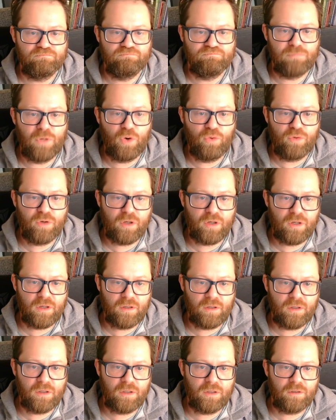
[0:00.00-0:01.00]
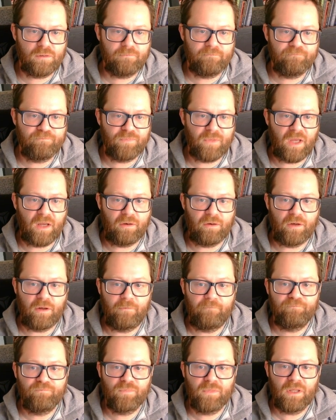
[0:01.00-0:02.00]
Motor. I don't know.
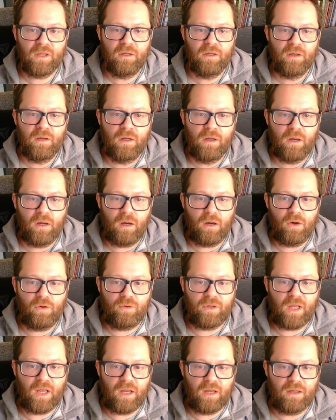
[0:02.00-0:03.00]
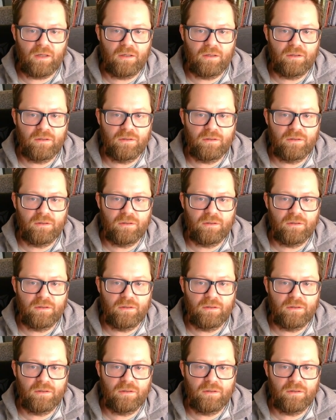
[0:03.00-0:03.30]
Okay.